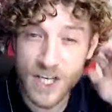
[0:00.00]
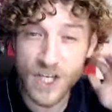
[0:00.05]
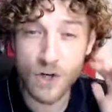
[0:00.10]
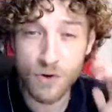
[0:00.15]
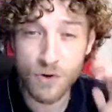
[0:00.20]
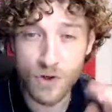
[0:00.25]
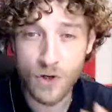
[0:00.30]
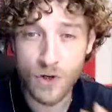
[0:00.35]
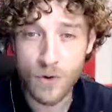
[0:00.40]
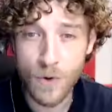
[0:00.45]
and
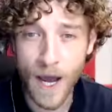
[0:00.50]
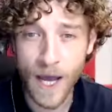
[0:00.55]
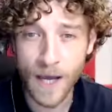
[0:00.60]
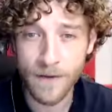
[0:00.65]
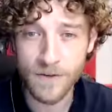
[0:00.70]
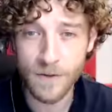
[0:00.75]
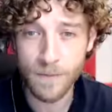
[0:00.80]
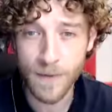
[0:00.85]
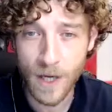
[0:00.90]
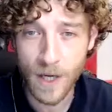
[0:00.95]
you do
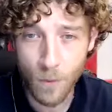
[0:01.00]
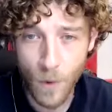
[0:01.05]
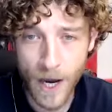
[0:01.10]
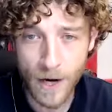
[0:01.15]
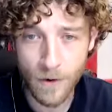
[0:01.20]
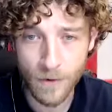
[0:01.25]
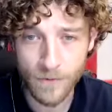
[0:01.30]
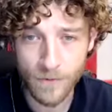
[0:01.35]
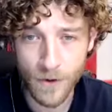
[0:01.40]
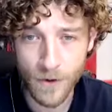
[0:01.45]
have to be
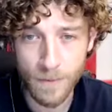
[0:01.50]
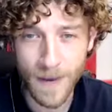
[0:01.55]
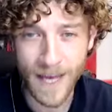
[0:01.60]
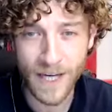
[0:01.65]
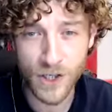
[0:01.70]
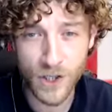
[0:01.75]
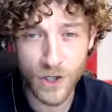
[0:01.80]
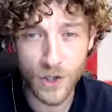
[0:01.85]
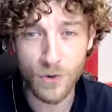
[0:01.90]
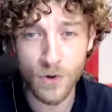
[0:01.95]
aware of them
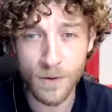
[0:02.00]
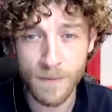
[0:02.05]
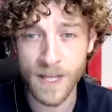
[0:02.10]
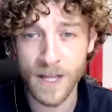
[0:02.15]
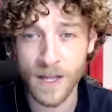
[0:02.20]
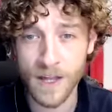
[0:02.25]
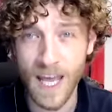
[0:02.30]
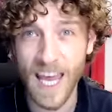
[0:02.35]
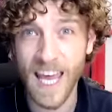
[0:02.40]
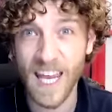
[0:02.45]
and do them
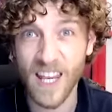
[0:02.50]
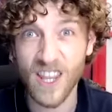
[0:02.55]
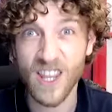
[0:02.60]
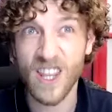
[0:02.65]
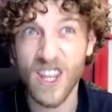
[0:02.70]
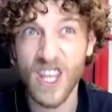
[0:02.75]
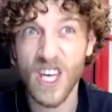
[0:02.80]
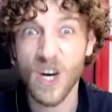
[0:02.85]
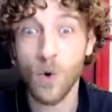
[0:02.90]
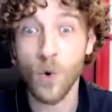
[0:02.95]

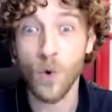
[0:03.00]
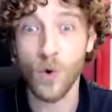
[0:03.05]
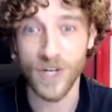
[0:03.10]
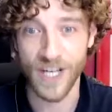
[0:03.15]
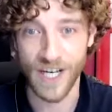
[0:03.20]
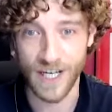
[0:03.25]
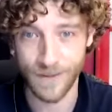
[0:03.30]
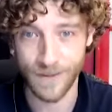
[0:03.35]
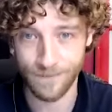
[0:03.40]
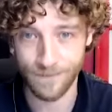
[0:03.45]
in the
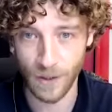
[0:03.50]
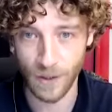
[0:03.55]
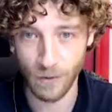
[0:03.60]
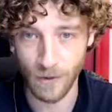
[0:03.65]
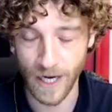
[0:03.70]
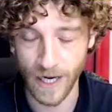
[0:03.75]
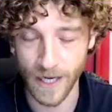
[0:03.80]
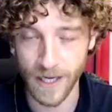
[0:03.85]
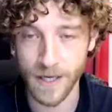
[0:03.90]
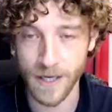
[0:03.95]
order. Okay.